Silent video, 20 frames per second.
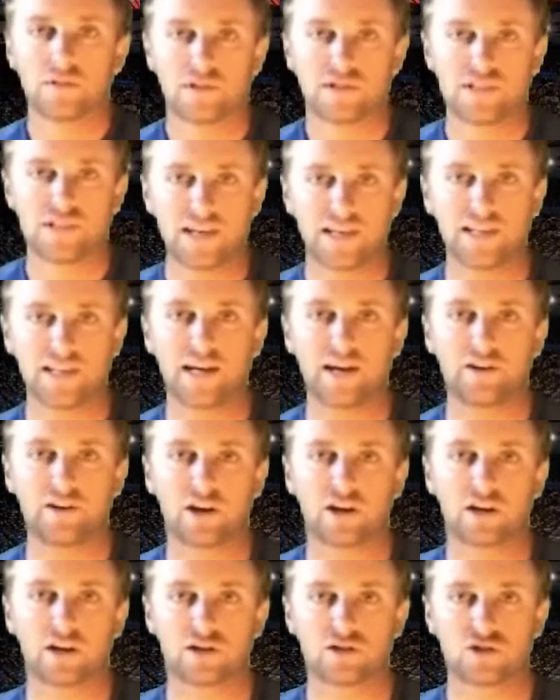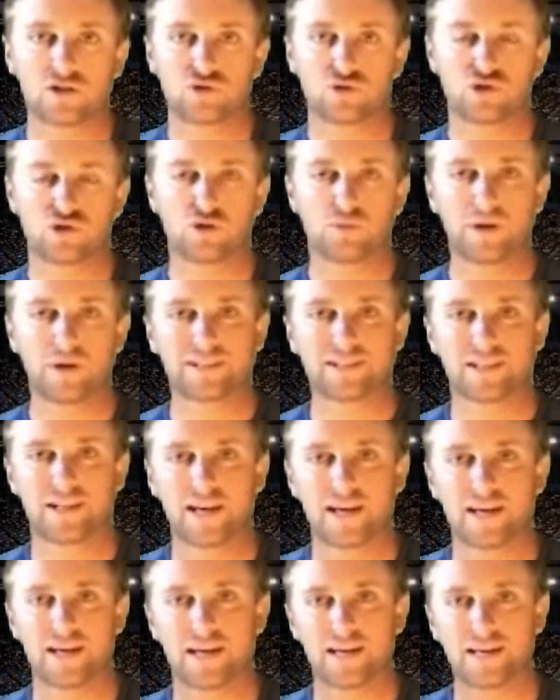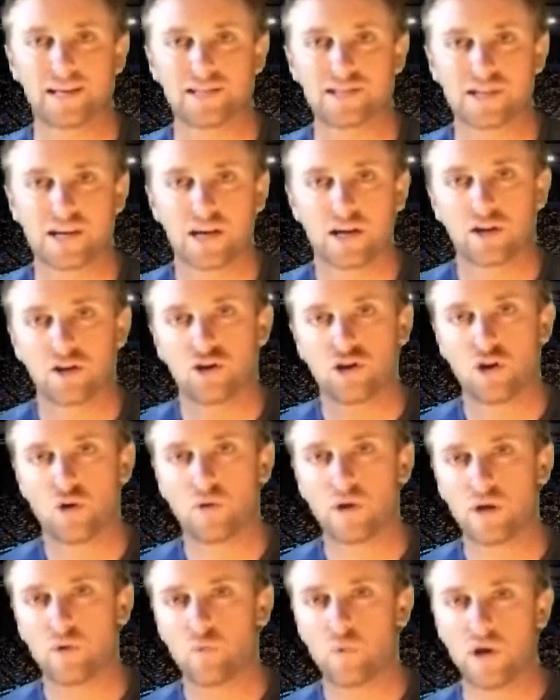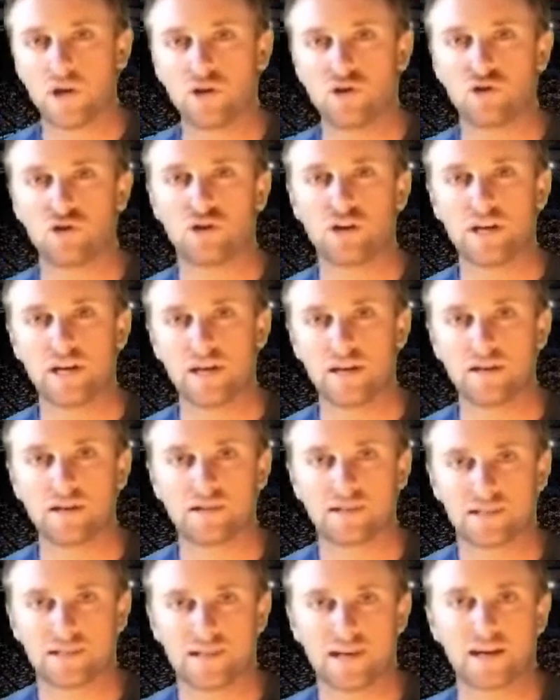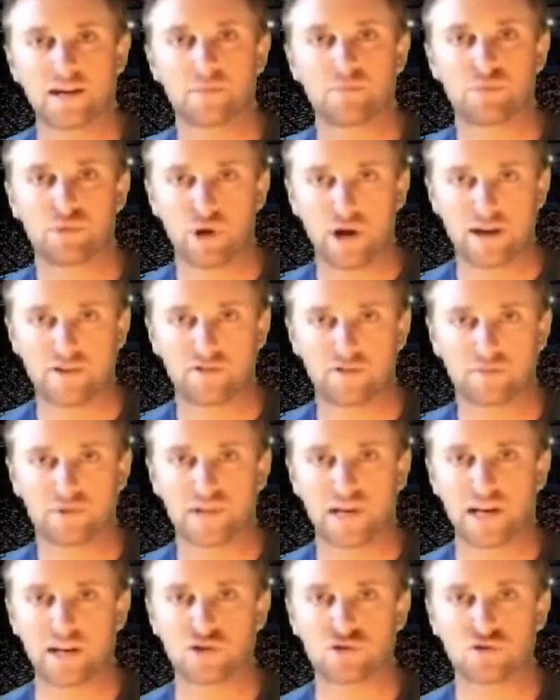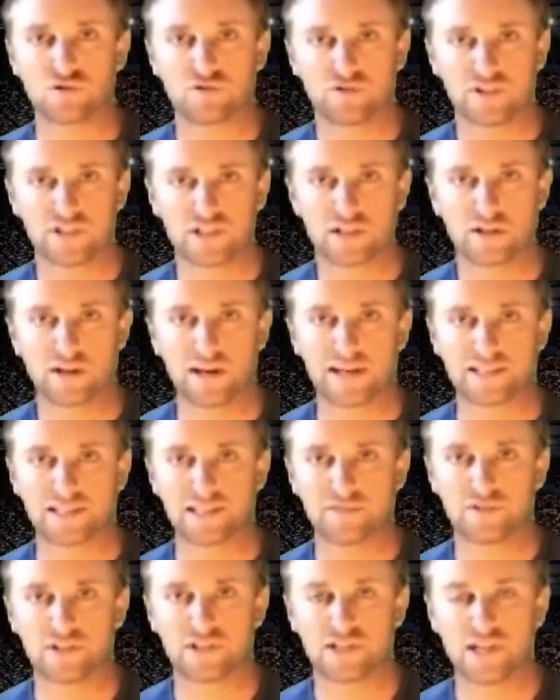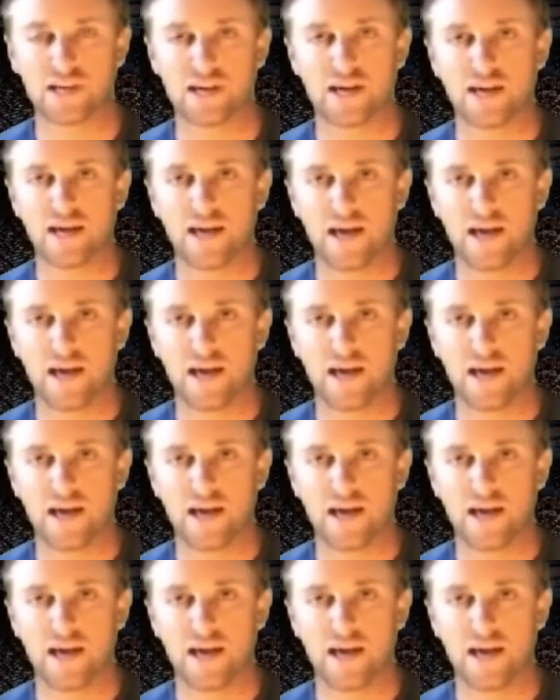The second area I'd like to talk to you about today is knowing when you need to take a break from tennis or physical activity.